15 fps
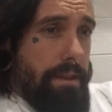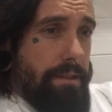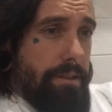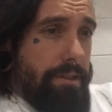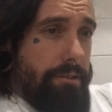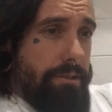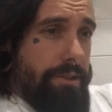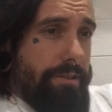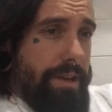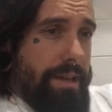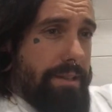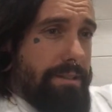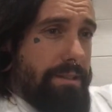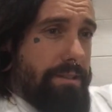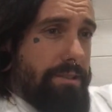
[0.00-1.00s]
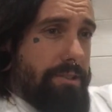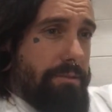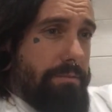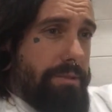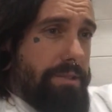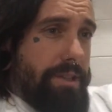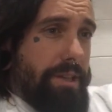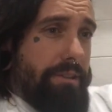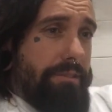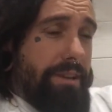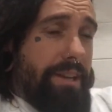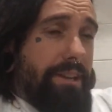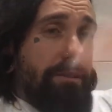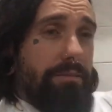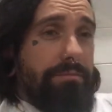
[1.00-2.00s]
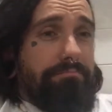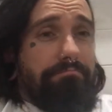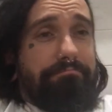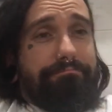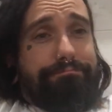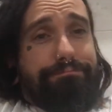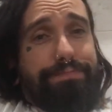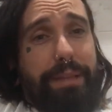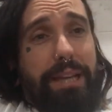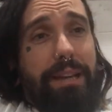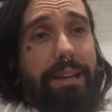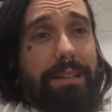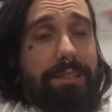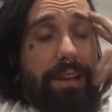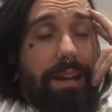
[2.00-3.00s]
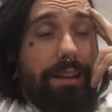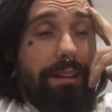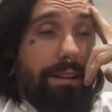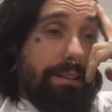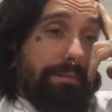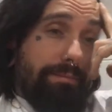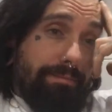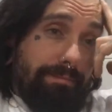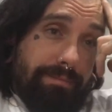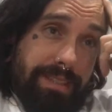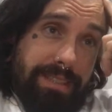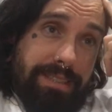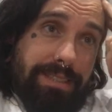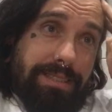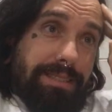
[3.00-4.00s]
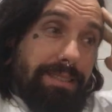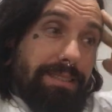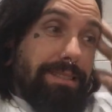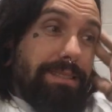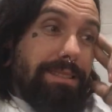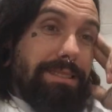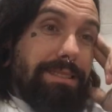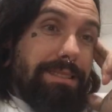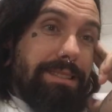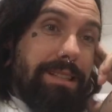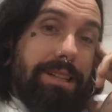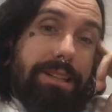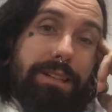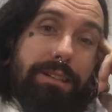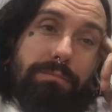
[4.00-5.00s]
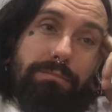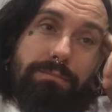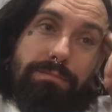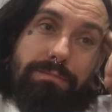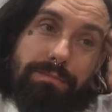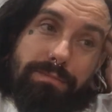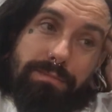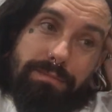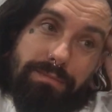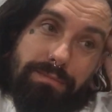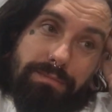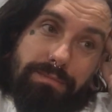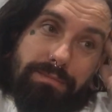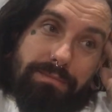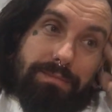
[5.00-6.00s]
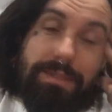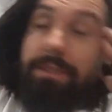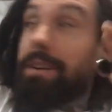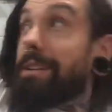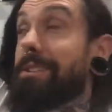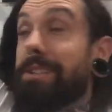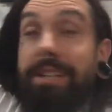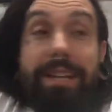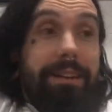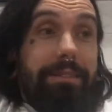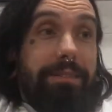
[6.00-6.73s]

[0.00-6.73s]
Use your access, should be security enough. Exactly. I've actually